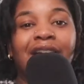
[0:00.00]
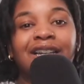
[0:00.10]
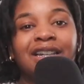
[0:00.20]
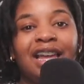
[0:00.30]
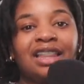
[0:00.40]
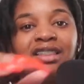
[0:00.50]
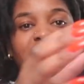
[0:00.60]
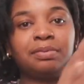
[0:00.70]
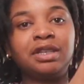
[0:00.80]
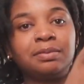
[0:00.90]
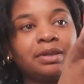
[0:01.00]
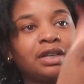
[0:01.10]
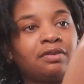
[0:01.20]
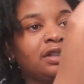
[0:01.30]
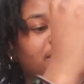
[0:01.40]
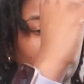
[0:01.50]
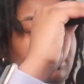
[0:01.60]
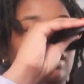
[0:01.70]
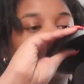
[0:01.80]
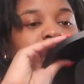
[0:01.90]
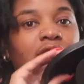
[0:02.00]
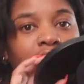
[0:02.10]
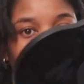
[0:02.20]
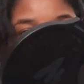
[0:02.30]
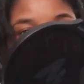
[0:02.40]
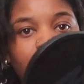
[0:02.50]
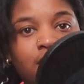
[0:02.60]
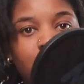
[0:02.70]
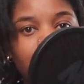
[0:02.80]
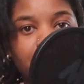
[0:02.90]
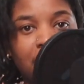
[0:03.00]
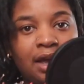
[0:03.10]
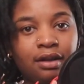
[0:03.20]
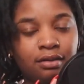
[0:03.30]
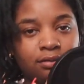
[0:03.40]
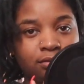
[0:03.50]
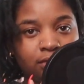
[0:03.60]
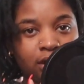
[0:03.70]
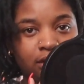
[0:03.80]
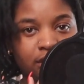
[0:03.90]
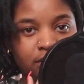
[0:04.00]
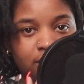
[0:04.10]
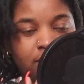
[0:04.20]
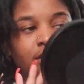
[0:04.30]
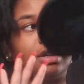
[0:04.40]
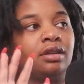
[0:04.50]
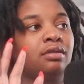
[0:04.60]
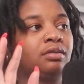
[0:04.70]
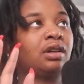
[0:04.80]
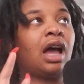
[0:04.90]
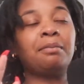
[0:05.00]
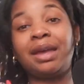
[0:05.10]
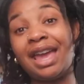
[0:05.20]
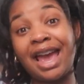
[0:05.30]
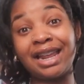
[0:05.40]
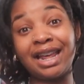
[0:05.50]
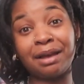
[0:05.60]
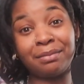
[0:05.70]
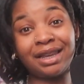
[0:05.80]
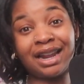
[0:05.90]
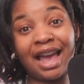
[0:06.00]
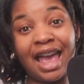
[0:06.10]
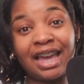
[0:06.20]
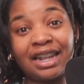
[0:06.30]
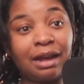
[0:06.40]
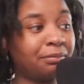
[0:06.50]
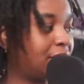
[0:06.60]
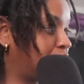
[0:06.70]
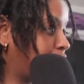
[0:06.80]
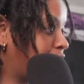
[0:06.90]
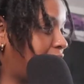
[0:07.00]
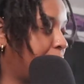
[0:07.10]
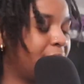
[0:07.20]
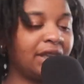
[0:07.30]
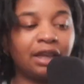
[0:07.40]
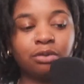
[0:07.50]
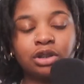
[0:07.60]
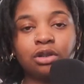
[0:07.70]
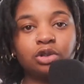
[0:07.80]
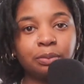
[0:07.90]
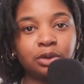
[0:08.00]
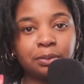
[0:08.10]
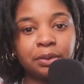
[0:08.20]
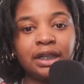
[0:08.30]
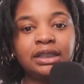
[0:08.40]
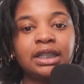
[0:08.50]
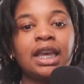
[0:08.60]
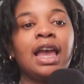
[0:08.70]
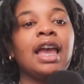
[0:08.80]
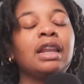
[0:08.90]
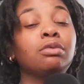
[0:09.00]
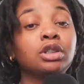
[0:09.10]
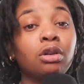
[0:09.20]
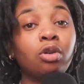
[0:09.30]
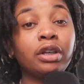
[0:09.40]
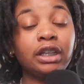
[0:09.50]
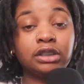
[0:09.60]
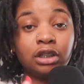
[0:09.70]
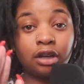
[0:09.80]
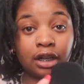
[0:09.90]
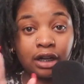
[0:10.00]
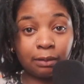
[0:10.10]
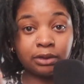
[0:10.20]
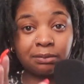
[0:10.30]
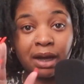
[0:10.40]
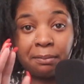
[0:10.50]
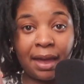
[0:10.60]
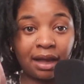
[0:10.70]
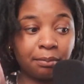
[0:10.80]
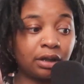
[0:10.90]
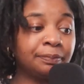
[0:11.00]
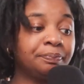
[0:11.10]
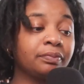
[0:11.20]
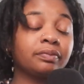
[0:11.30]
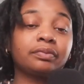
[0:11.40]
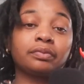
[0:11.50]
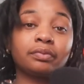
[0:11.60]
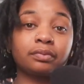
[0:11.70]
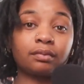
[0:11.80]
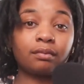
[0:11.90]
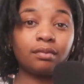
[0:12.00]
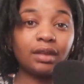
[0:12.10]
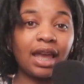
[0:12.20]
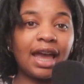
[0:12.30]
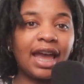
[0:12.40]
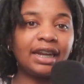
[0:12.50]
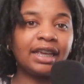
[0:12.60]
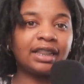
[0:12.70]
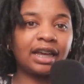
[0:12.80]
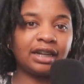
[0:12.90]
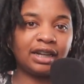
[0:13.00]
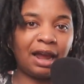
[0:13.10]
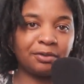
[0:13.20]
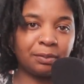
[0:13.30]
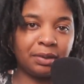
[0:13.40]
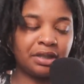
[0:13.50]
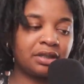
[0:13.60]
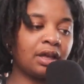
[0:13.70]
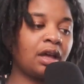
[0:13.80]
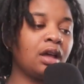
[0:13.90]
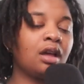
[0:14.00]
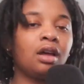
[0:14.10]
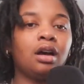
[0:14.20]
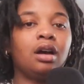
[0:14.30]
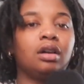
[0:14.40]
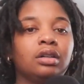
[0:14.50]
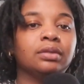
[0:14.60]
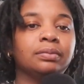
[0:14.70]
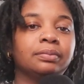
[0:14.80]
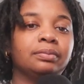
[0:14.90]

Didn't add this piece because I feel like this is kind of like, man, unnecessary. I may add it, I may not add it, I'm not sure yet. But yeah, it was so super easy. It was so easy hooking it up to my MacBook. I had to get like an adapter piece. I'm